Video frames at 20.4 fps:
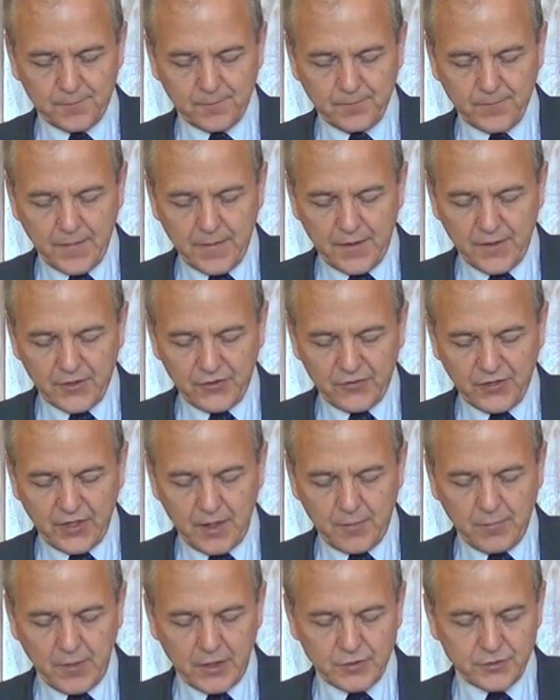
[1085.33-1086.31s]
In the
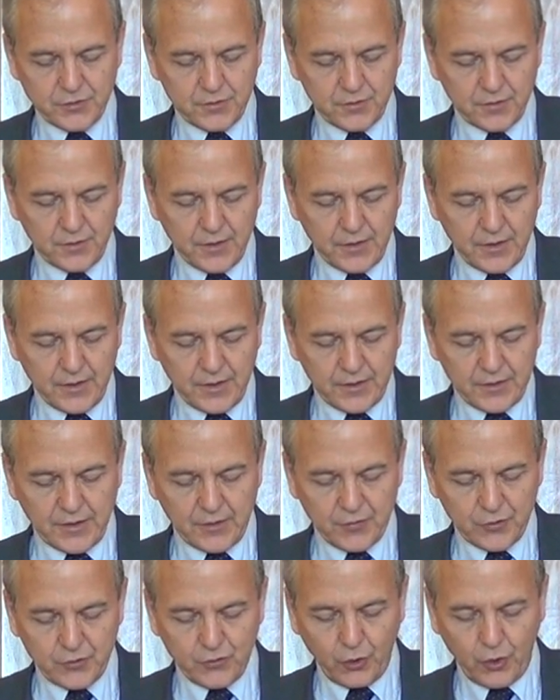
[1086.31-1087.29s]
same measure,
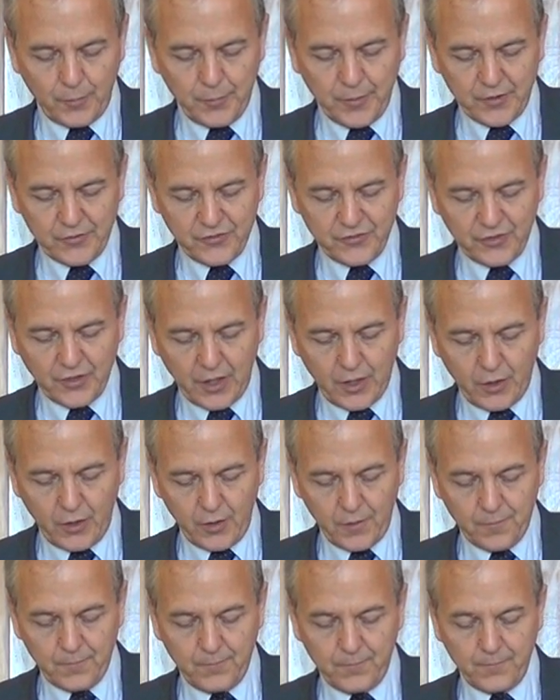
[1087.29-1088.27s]
give her torment and
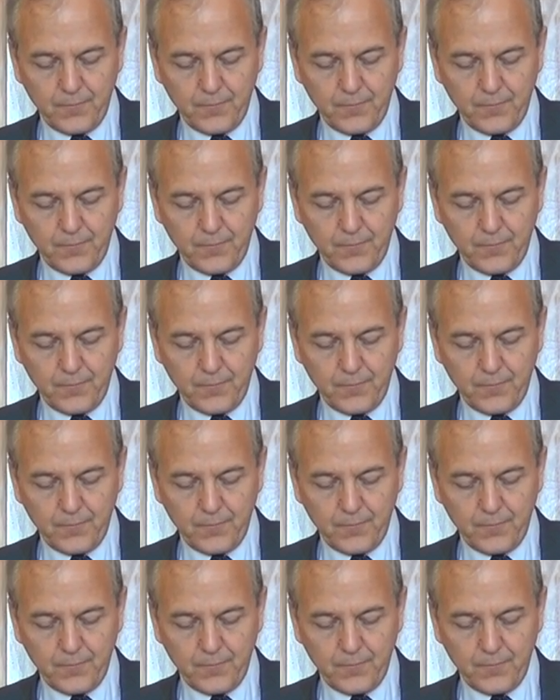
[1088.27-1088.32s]
sorrow.